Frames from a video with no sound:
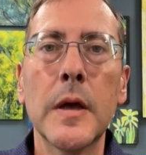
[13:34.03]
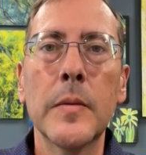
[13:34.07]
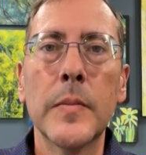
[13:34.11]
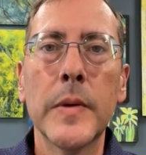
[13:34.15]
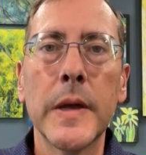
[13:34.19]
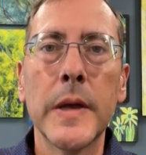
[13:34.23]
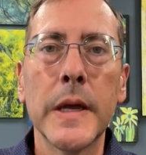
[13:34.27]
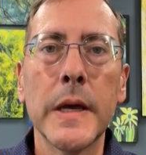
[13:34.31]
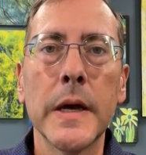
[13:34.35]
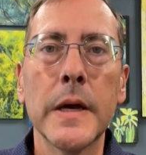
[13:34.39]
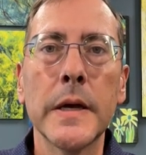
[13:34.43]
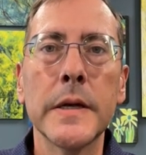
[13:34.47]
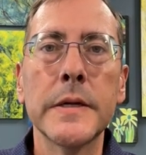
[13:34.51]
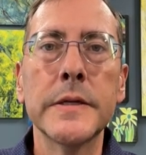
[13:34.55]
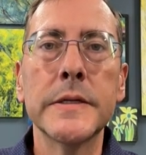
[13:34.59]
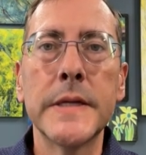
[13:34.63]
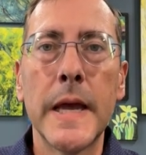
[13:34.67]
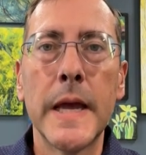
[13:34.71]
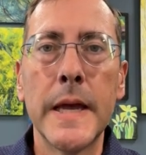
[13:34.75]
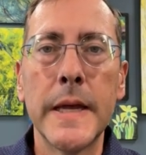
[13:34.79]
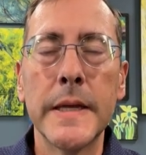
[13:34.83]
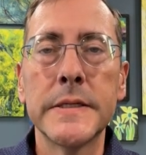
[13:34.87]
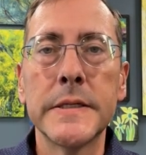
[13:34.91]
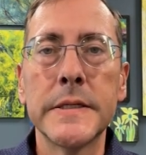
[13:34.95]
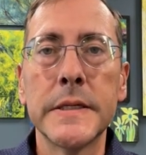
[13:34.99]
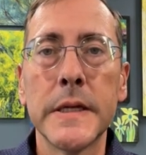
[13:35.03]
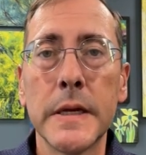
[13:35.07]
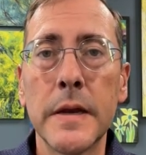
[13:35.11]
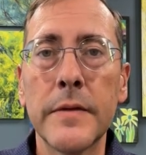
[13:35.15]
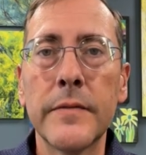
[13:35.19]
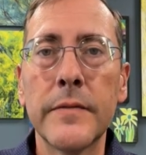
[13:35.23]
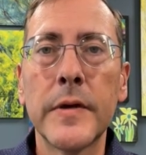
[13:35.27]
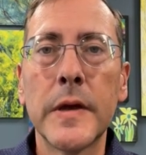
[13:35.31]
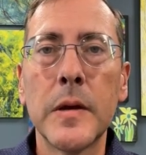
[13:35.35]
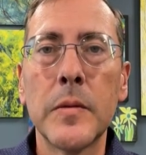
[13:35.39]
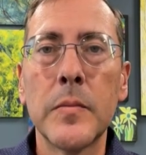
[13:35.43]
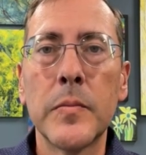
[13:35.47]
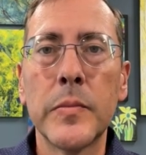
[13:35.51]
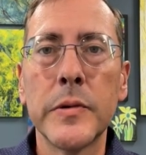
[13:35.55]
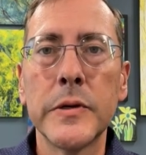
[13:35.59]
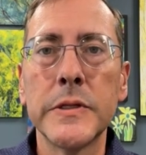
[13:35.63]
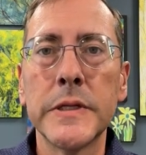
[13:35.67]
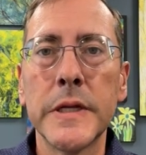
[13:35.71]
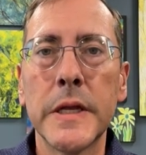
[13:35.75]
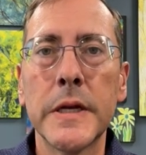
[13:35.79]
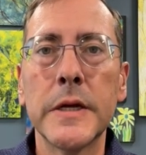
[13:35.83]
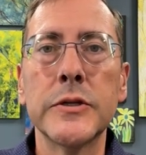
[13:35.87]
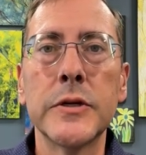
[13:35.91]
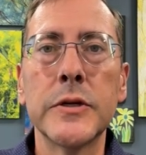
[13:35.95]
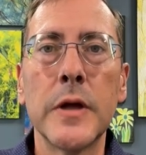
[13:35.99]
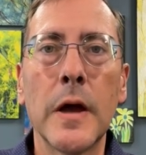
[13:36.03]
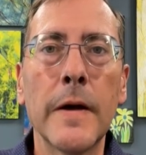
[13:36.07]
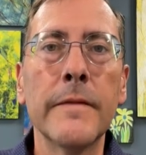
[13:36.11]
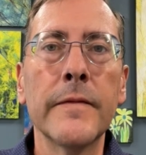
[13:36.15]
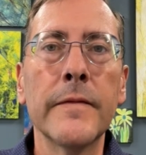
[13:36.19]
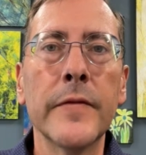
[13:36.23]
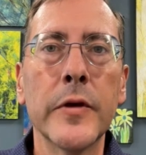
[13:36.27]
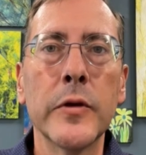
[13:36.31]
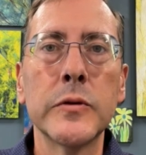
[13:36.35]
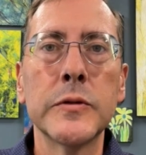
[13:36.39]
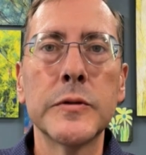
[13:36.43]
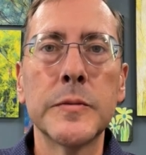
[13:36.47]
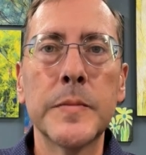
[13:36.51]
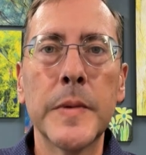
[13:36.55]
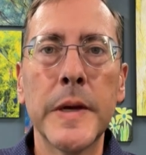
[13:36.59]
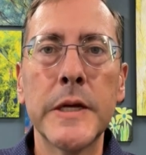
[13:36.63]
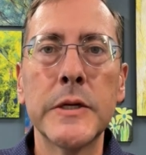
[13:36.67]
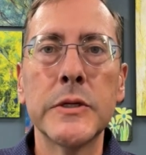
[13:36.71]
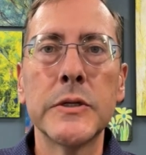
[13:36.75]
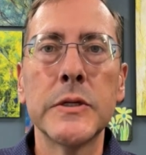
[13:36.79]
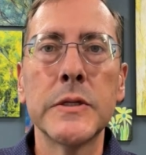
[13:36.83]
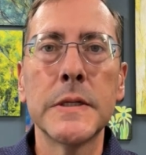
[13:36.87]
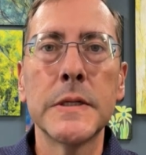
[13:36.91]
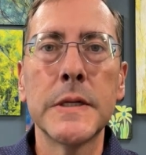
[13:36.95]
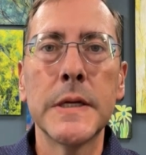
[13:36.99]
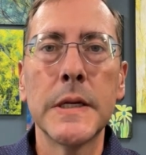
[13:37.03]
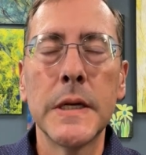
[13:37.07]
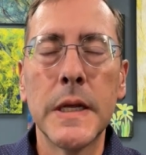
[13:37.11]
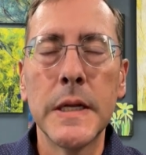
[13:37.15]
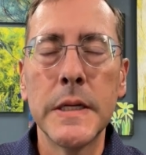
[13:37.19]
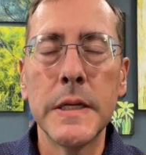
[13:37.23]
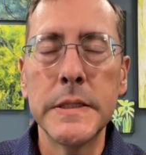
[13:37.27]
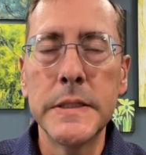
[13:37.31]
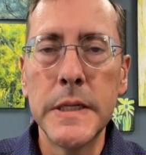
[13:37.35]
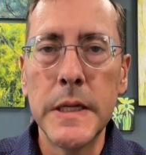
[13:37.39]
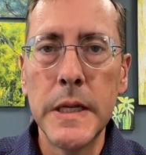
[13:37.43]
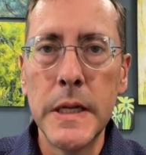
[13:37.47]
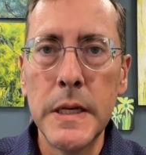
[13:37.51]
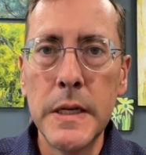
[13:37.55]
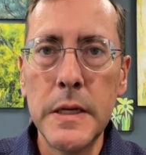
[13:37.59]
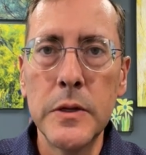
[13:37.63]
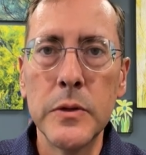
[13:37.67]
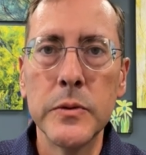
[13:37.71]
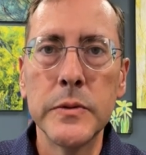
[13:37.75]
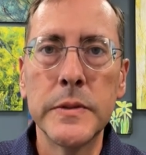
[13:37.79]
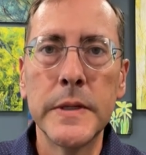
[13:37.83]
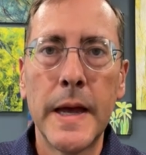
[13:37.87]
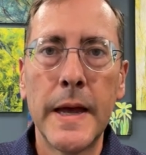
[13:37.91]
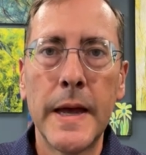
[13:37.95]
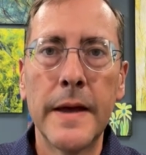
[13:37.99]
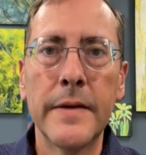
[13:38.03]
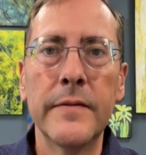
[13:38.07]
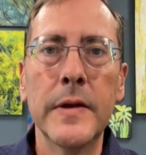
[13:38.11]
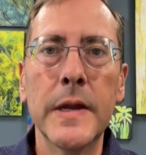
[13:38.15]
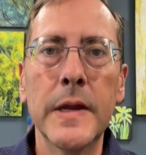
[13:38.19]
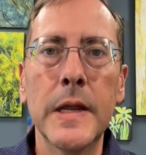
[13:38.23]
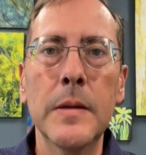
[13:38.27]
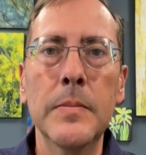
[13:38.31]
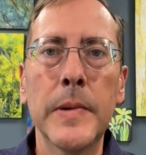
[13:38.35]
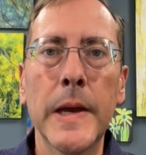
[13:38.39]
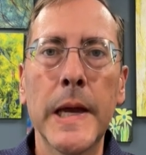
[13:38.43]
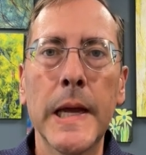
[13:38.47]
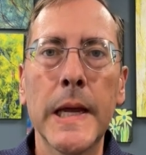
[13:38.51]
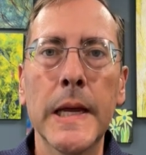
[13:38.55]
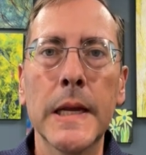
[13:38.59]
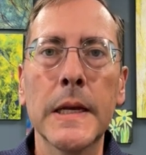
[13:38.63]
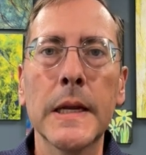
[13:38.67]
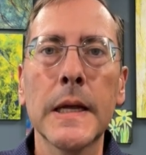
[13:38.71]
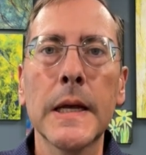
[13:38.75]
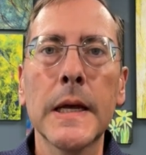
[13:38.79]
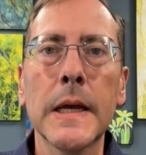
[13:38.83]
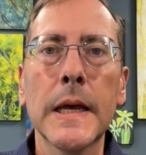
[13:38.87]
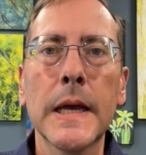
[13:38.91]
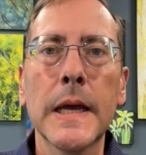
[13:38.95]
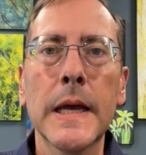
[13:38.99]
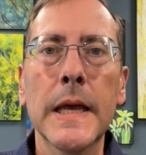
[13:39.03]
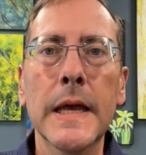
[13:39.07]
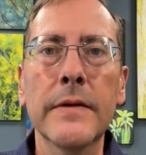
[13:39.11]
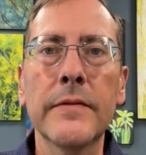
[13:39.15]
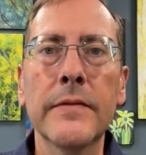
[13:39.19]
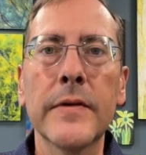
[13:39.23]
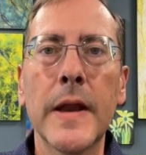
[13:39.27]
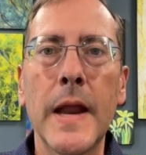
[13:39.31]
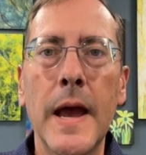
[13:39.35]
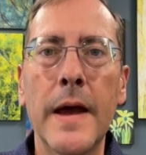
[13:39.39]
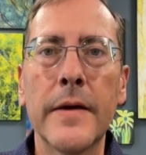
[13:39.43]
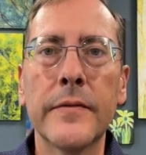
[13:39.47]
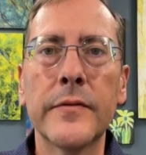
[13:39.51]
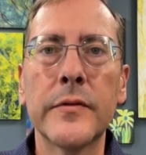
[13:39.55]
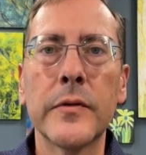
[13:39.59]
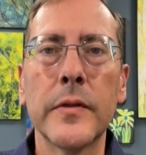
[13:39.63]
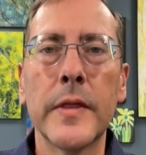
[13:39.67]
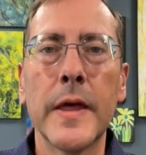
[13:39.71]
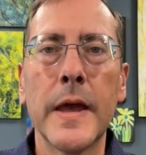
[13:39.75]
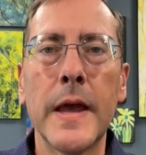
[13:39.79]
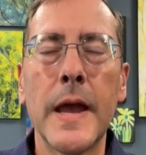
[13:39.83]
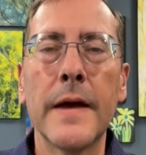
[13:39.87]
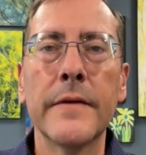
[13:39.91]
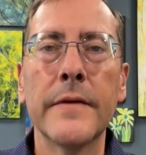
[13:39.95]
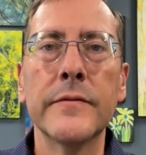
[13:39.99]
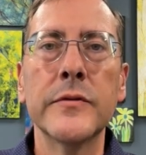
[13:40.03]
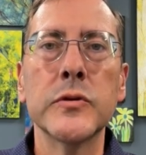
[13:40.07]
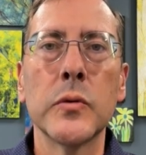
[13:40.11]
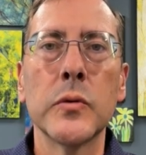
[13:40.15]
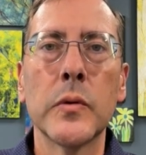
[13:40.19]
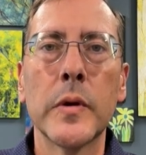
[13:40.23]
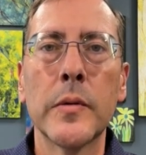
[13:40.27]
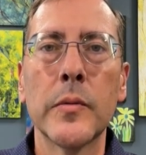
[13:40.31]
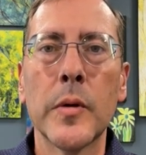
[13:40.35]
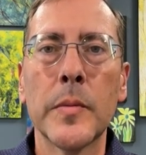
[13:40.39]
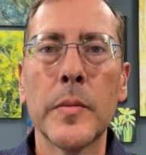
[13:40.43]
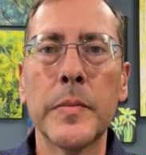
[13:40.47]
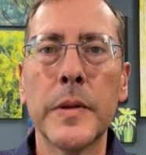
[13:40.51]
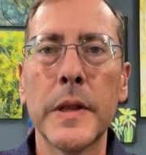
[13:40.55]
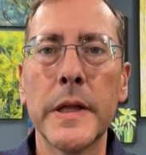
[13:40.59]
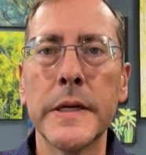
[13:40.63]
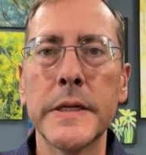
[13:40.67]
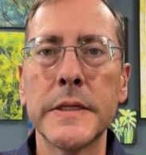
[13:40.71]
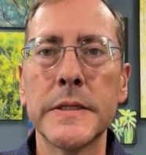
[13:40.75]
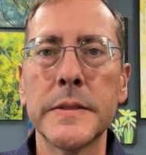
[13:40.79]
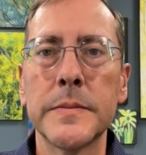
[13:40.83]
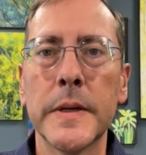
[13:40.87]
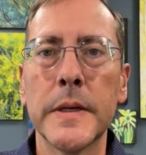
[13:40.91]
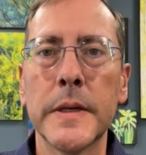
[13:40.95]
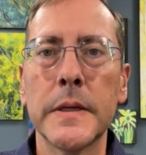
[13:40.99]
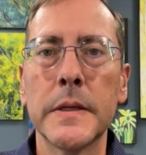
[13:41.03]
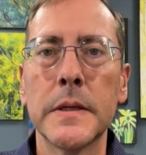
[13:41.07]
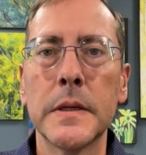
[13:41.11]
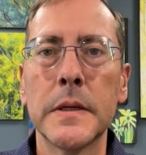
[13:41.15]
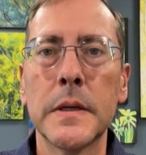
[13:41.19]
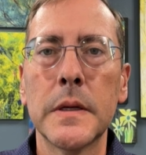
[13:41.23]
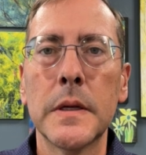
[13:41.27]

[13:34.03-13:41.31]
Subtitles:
because a significant percentage of those patients can continue to have knee pain even after they have joint replacement.